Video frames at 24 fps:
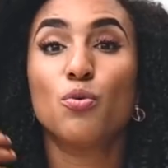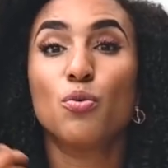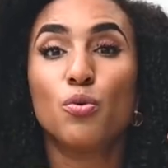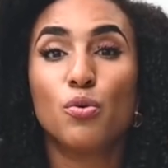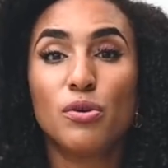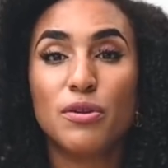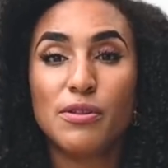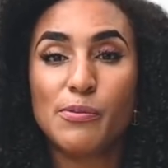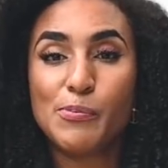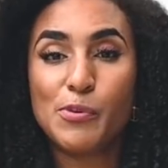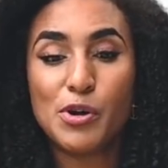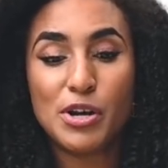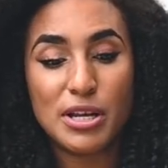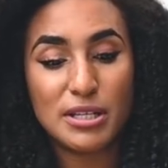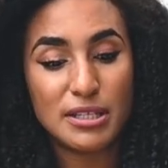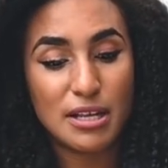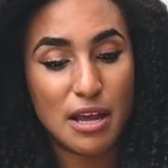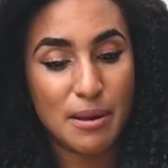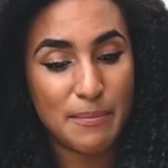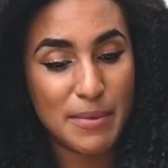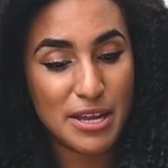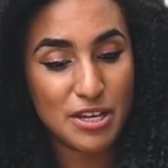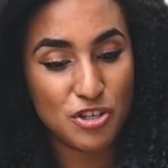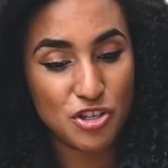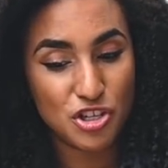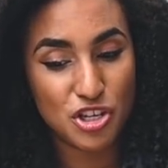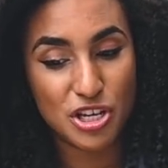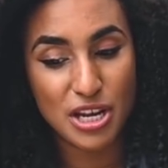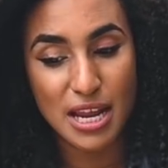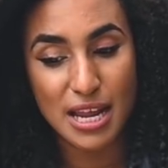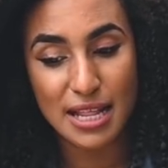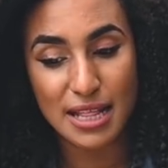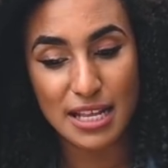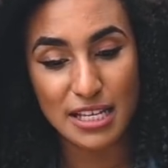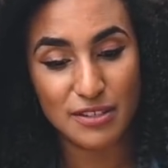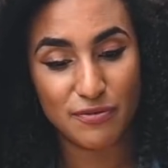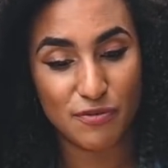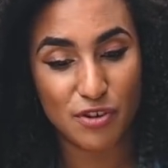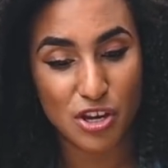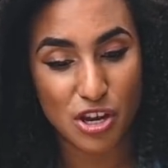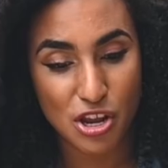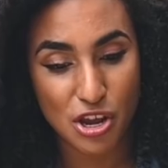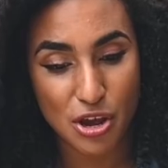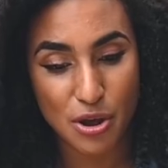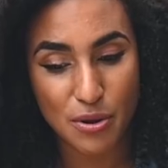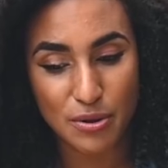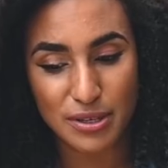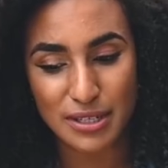all of the products that I mentioned in this
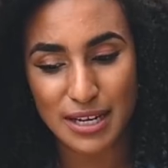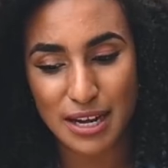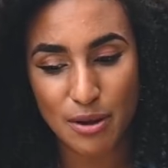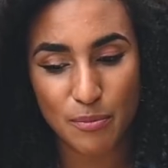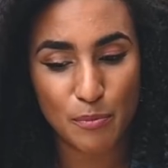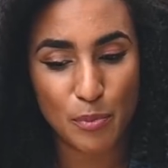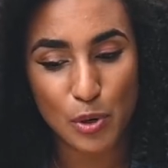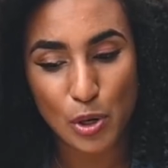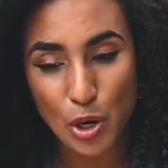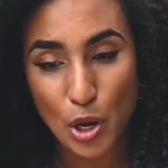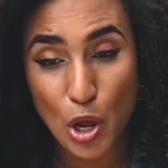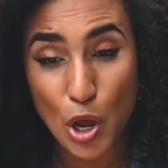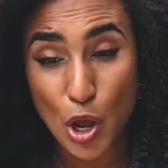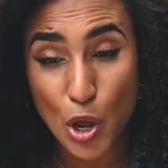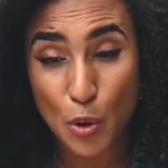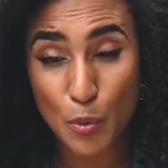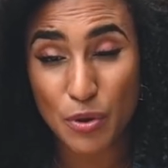video down below.